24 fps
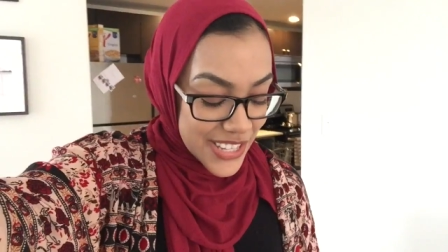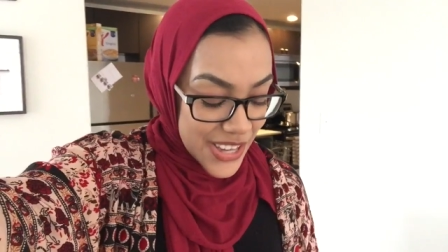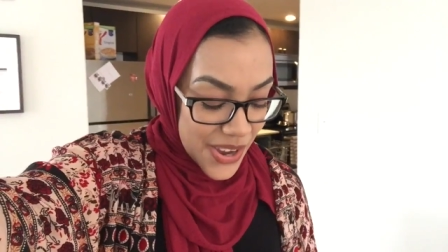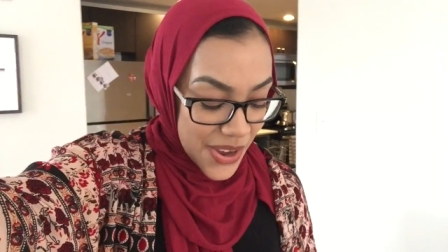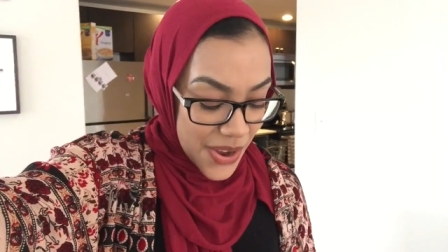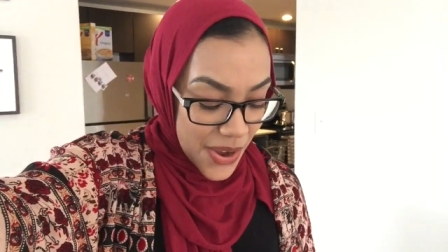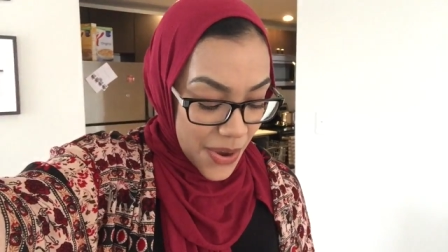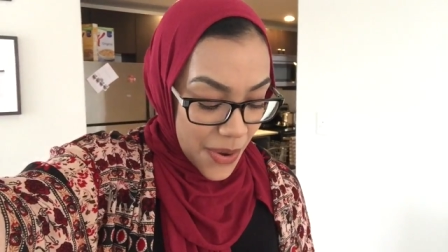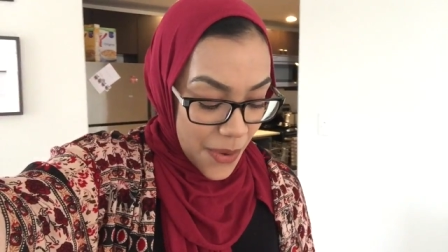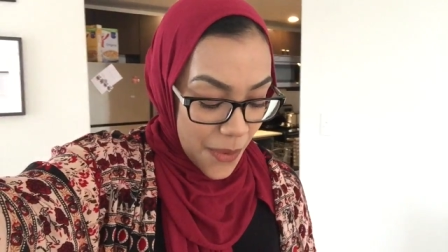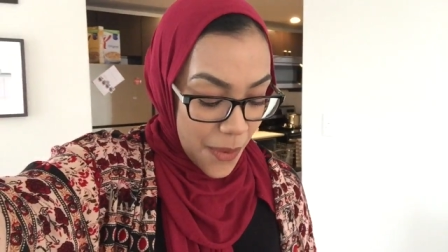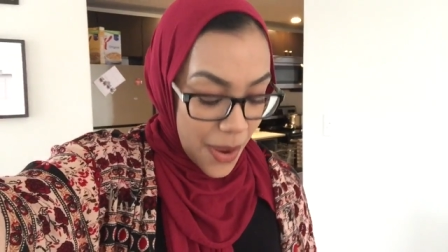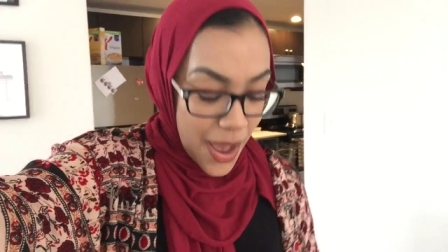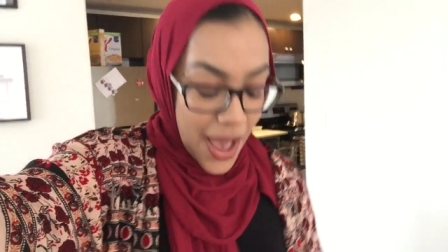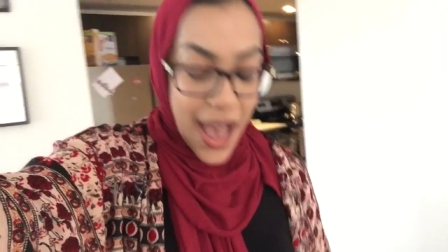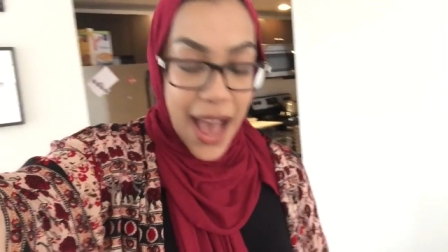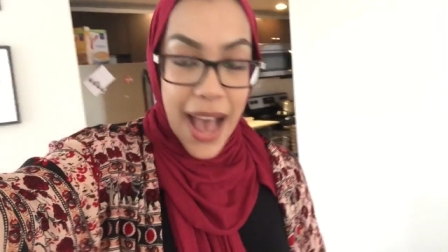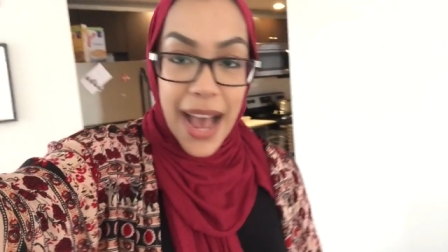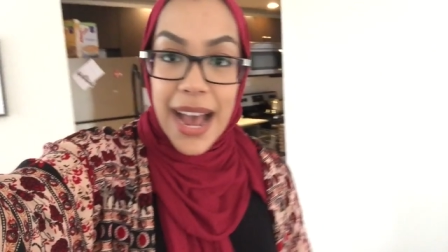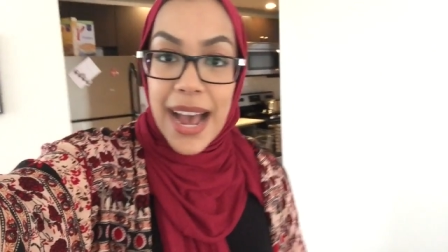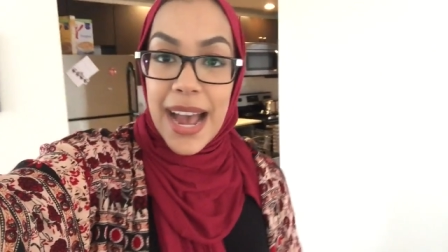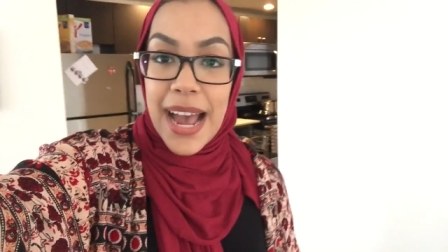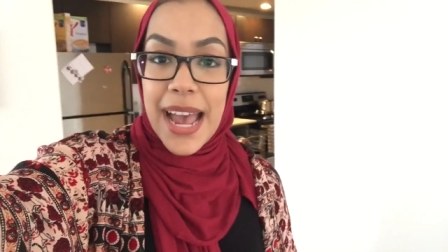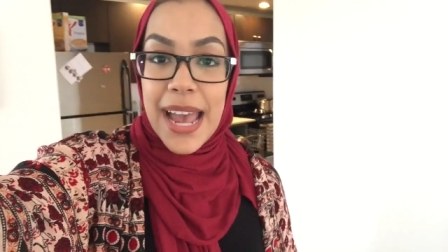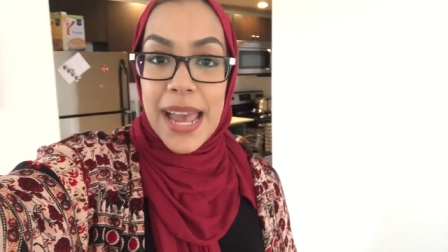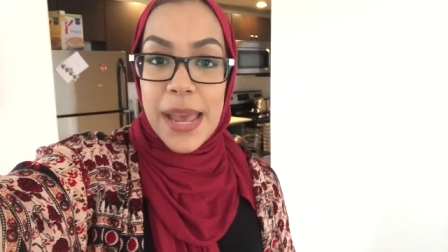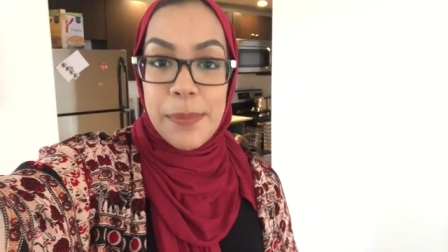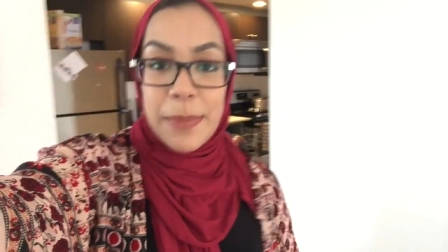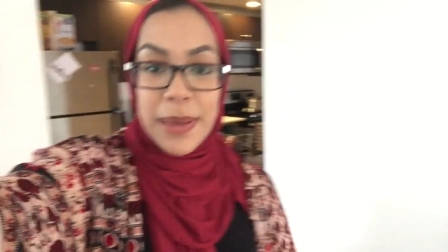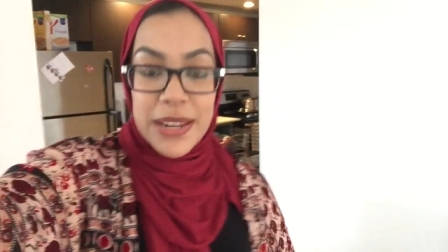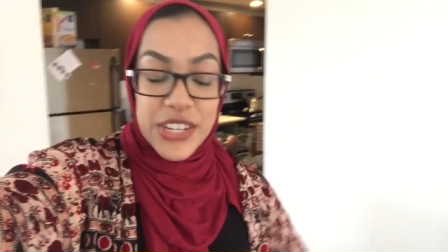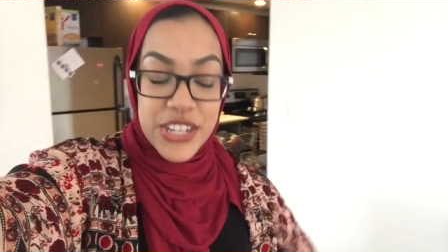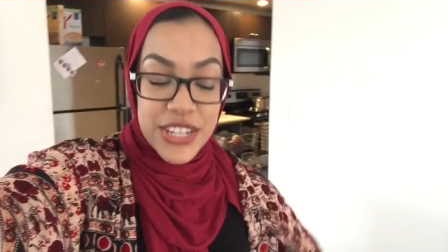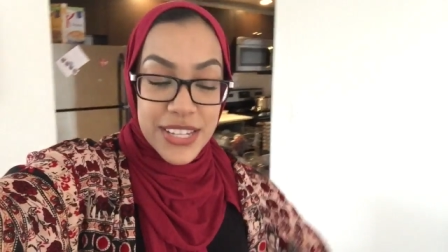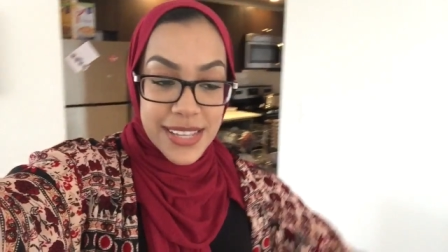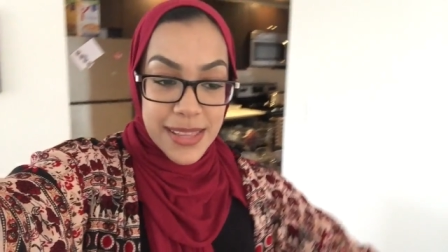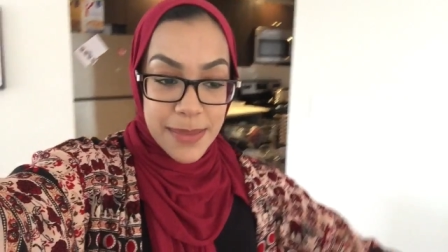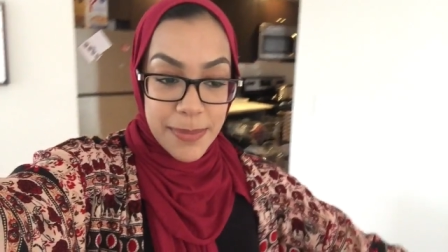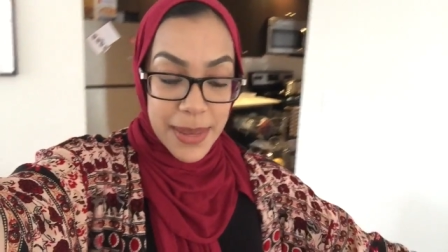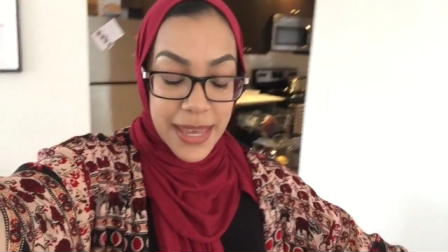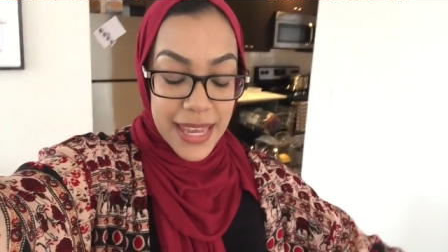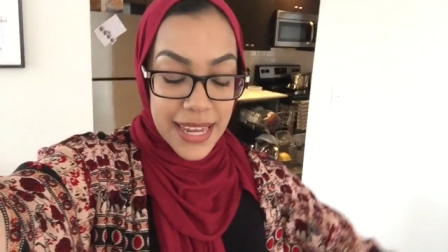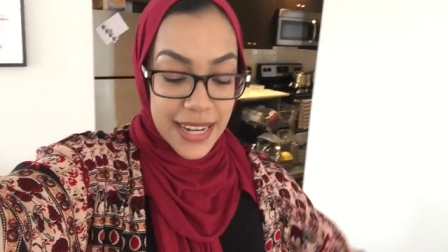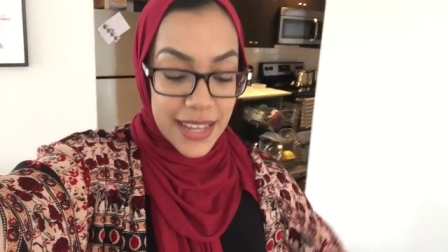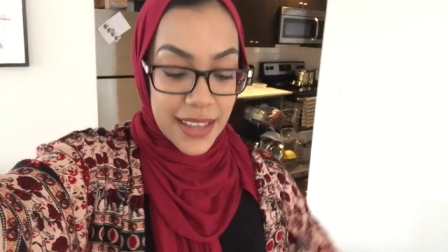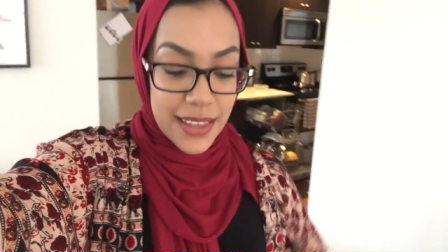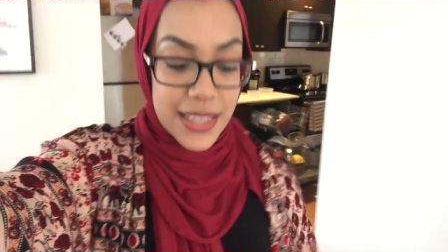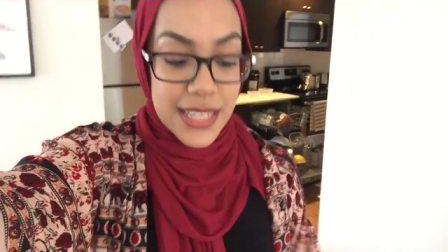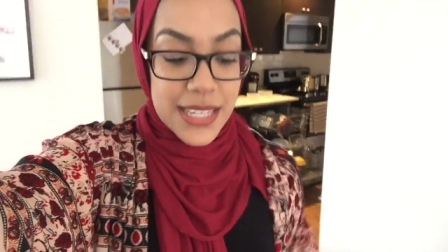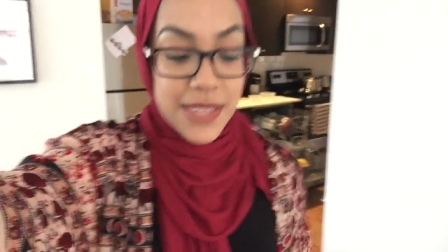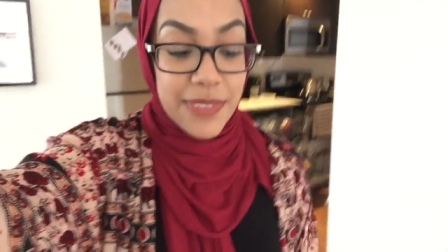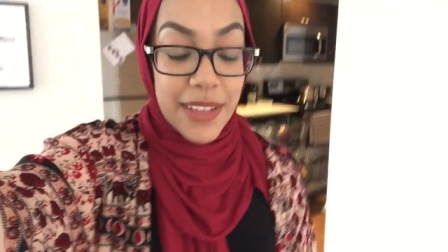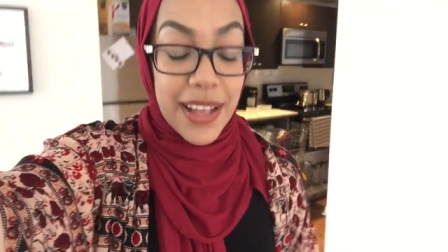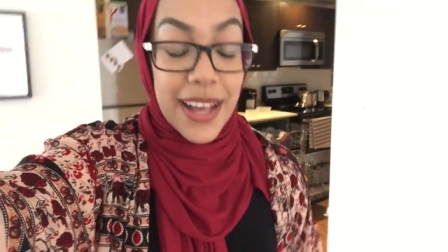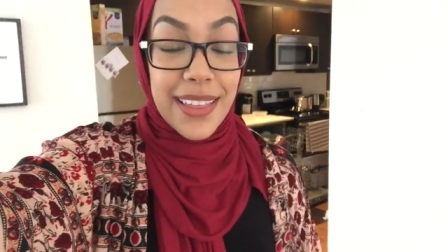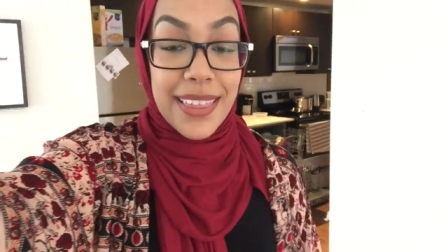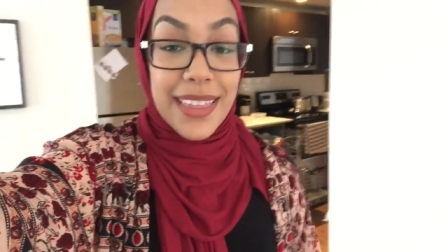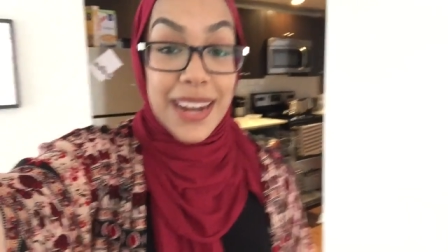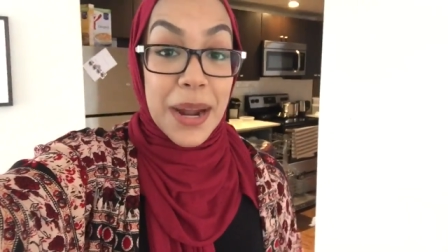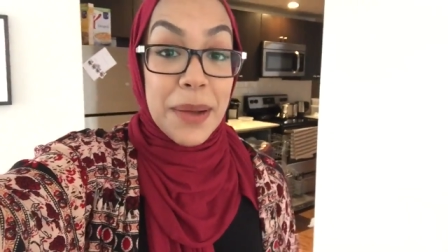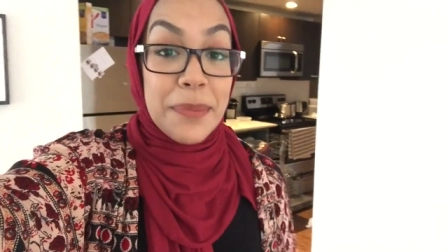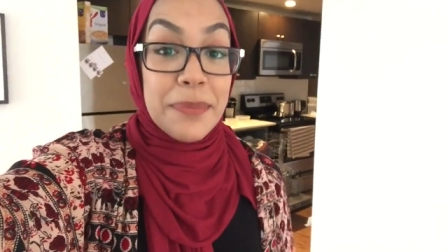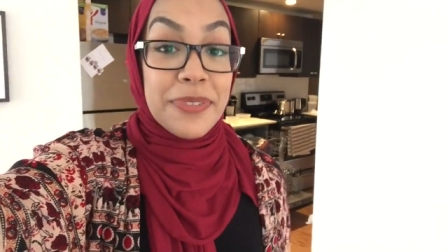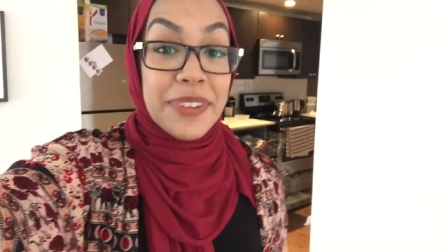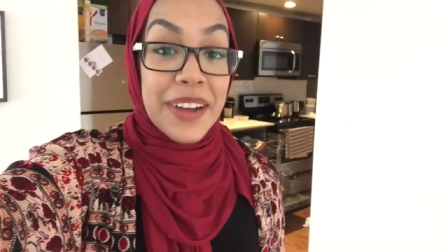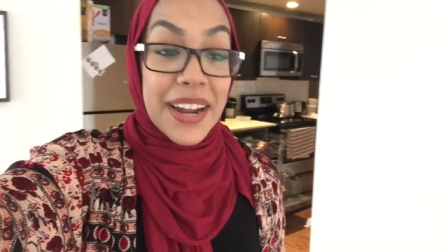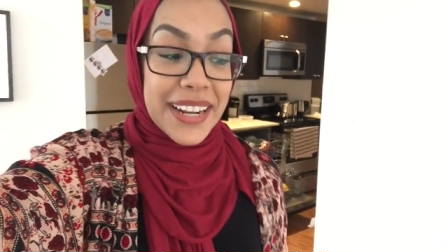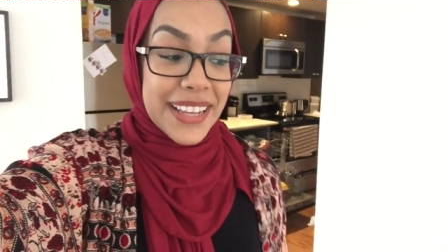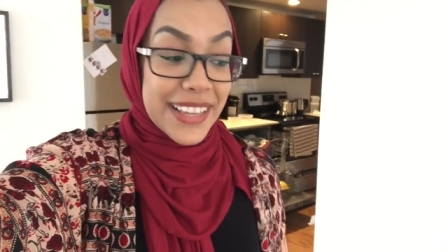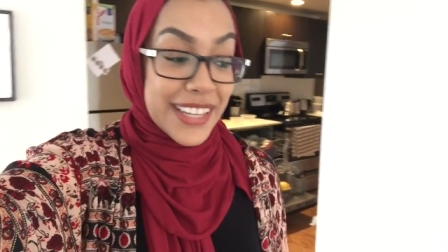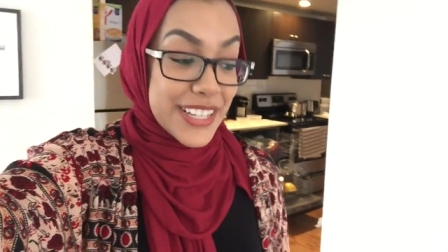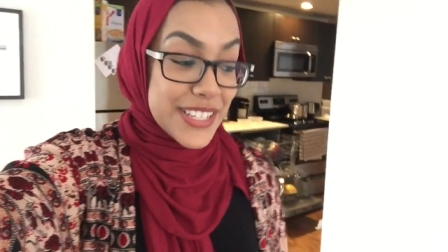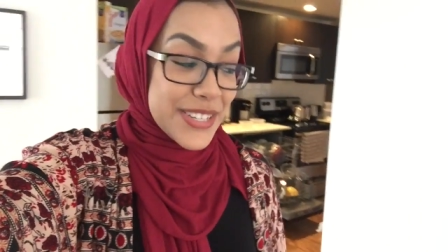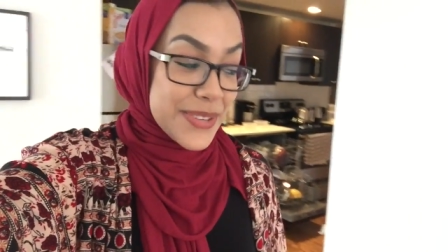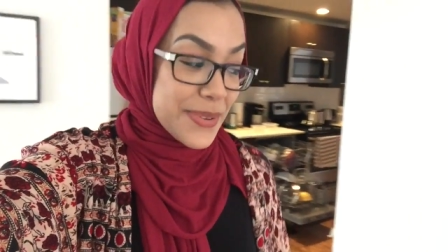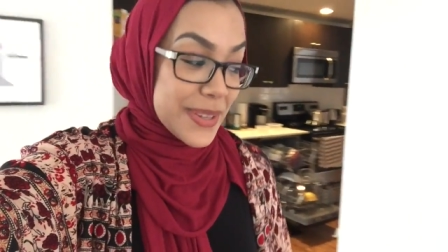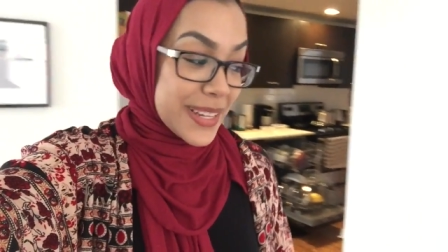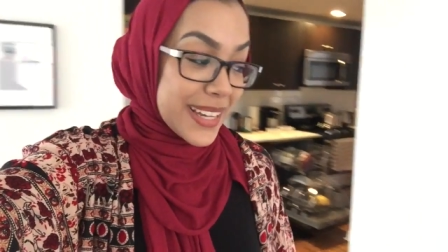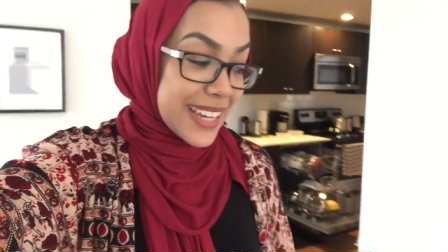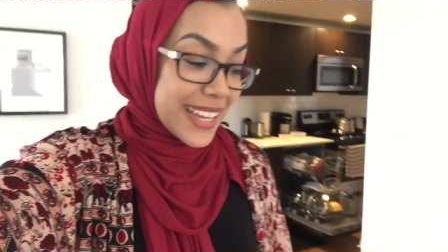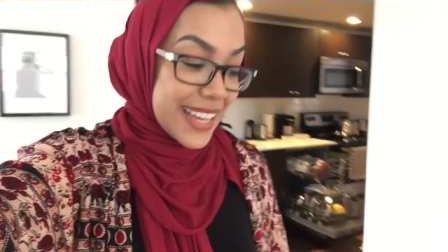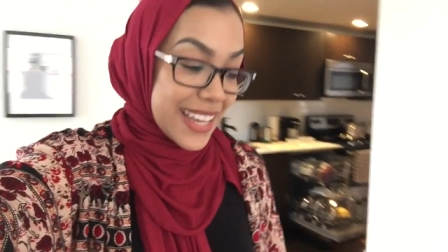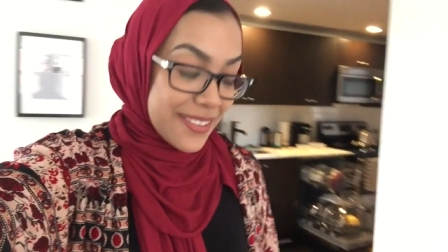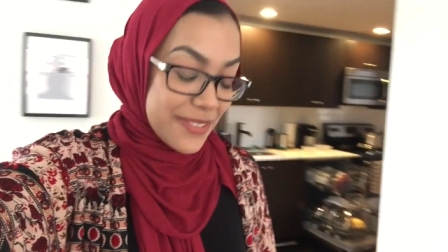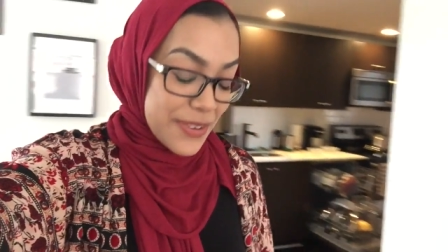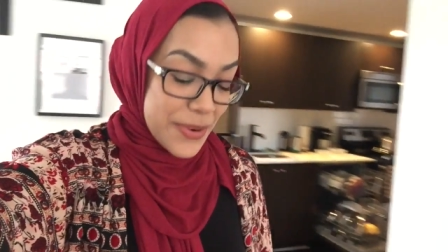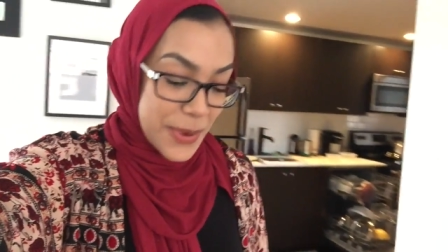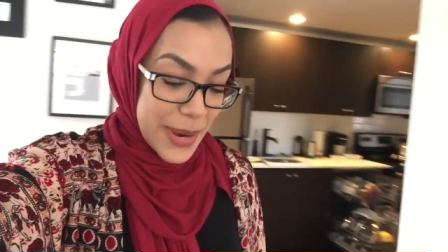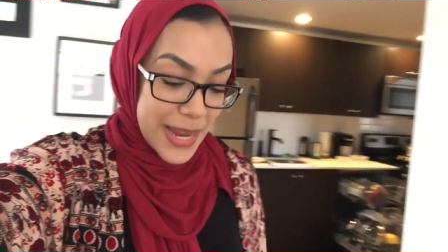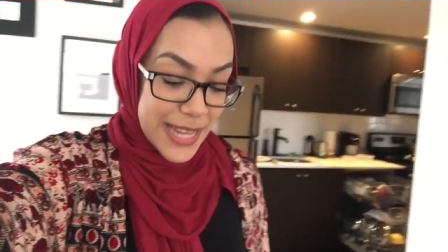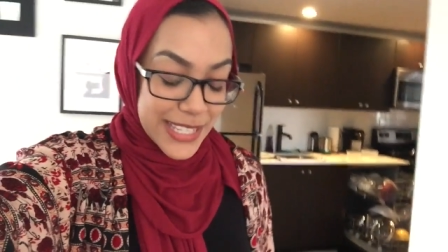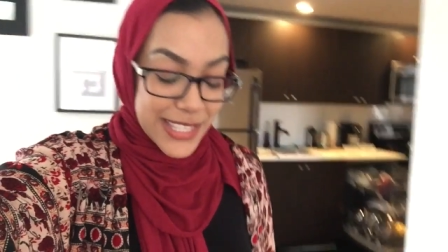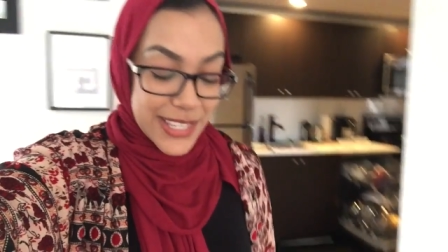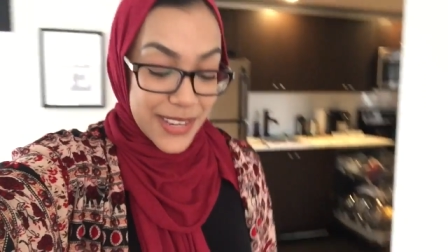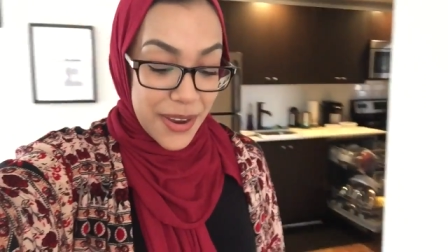So I mentioned in the beginning of this vlog that I'm finally doing a giveaway.